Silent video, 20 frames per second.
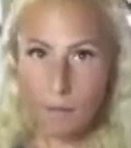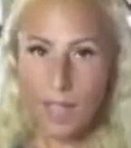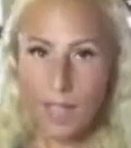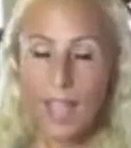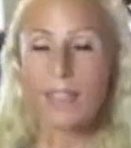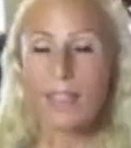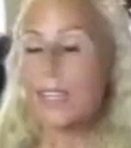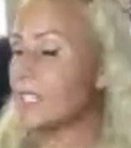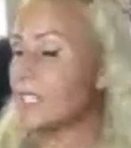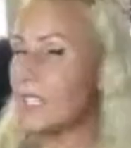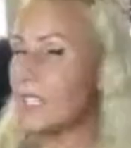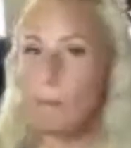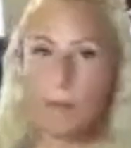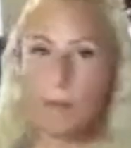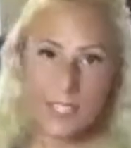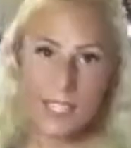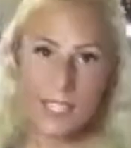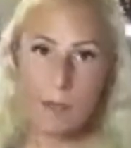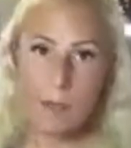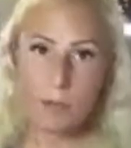That's the best
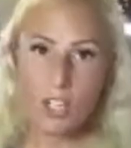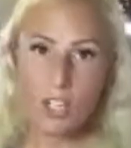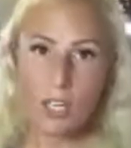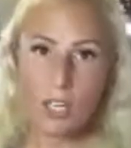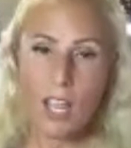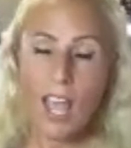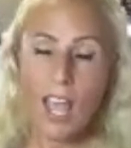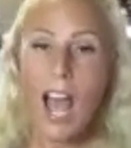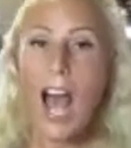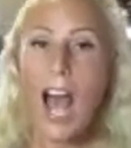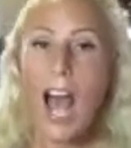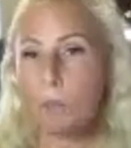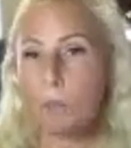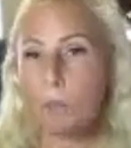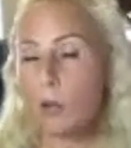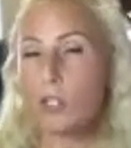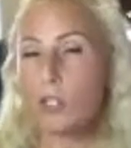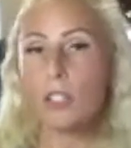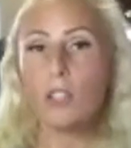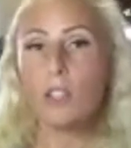option. I
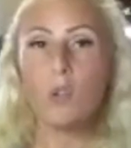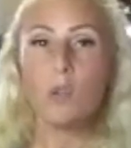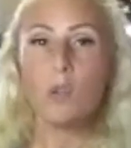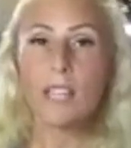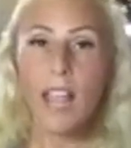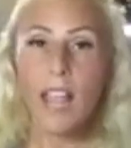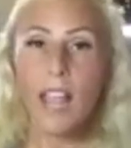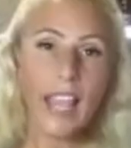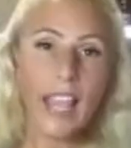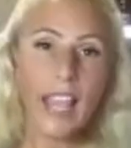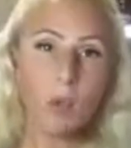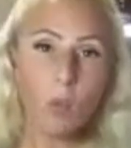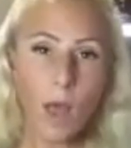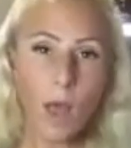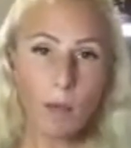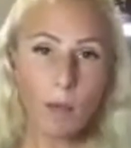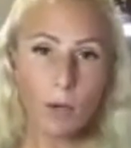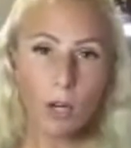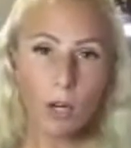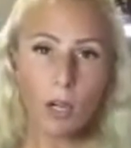personally use
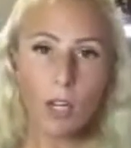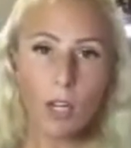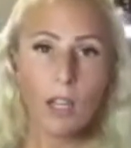Aweber